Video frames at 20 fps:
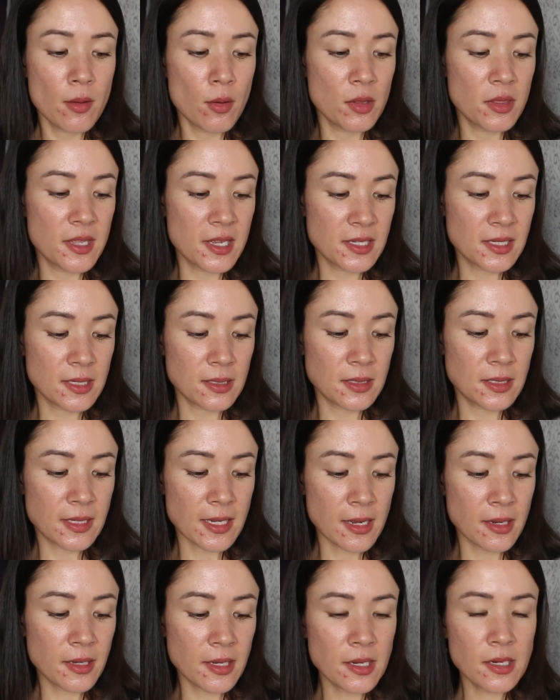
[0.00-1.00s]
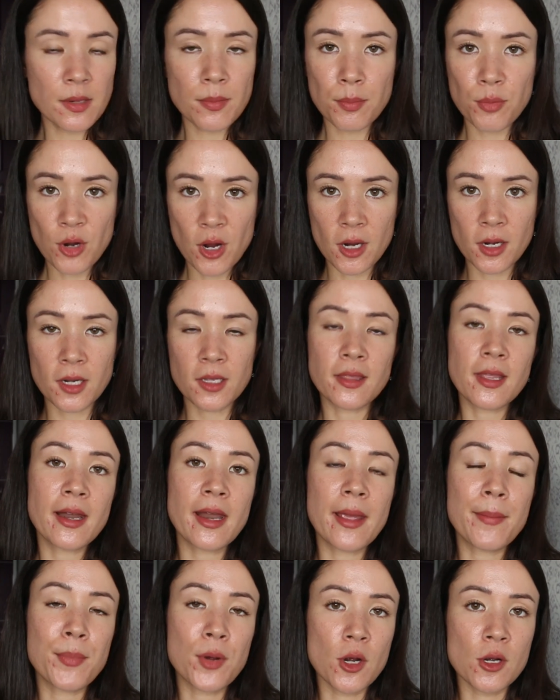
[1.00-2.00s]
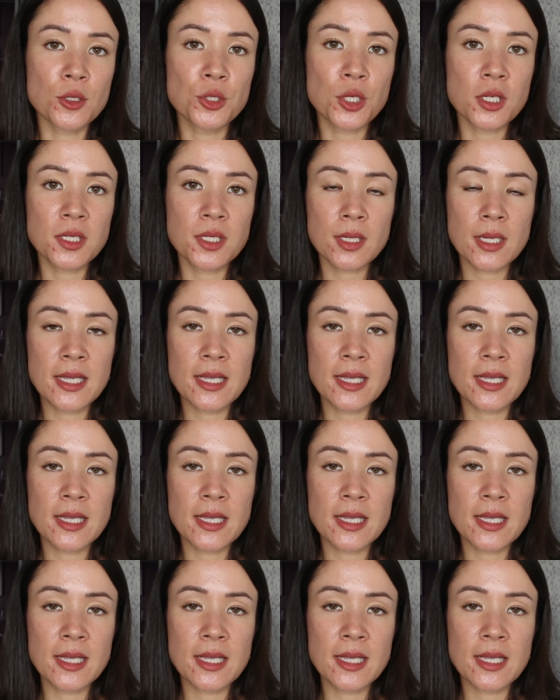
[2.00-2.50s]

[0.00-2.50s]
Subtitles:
this second product that I purchased